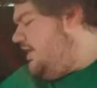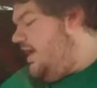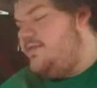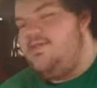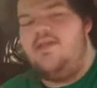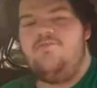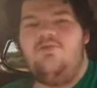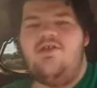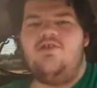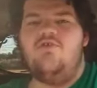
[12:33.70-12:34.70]
I think it's pretty
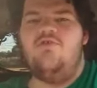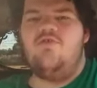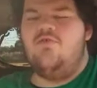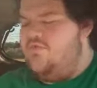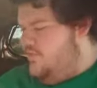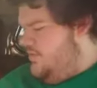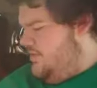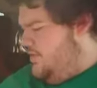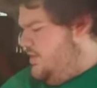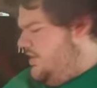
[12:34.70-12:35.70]
cool.
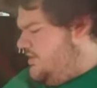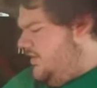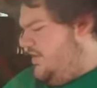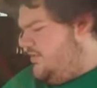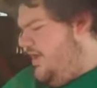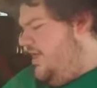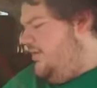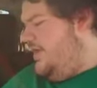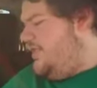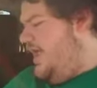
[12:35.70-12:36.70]
So let's go ahead and look
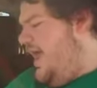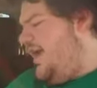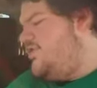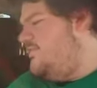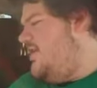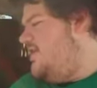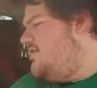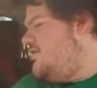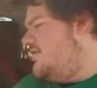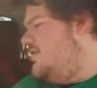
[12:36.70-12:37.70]
at the action
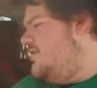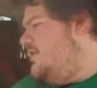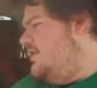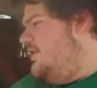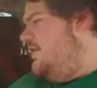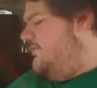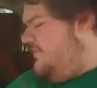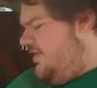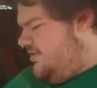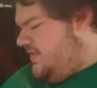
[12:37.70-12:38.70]
figures
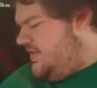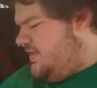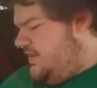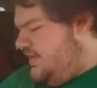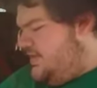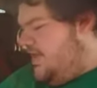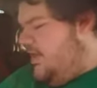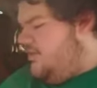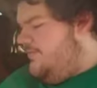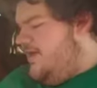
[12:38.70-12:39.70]
first. So
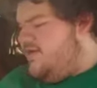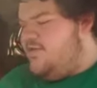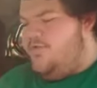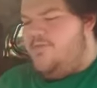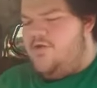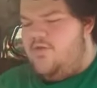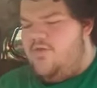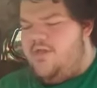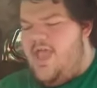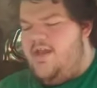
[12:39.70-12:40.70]
the first one we're going to look
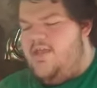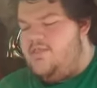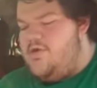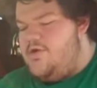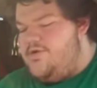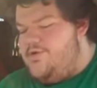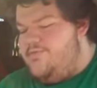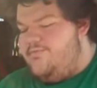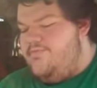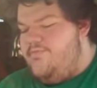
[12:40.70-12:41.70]
at is our
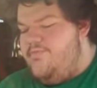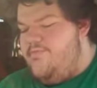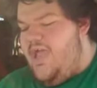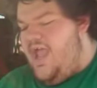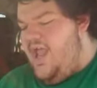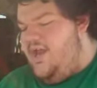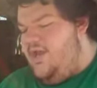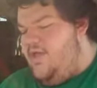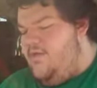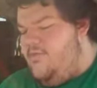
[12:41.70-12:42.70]
main
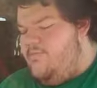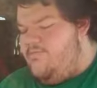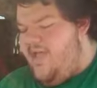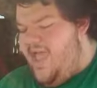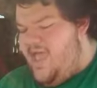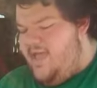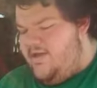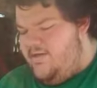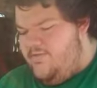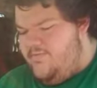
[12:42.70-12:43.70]
man,
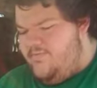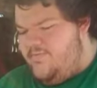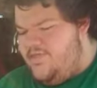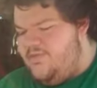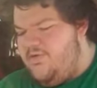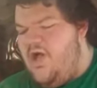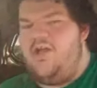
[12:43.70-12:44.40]
Spawn